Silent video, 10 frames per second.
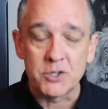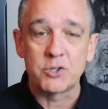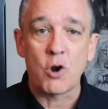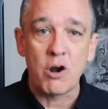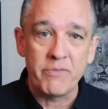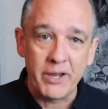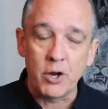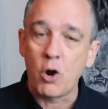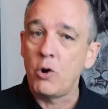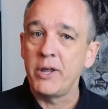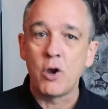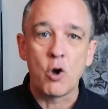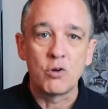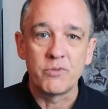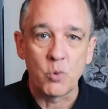starving and hurting
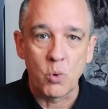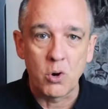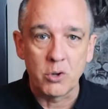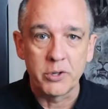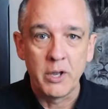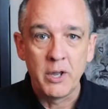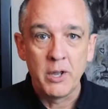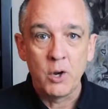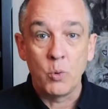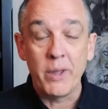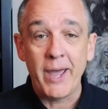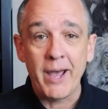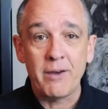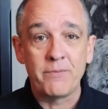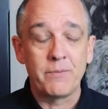all over the world. We
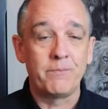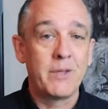have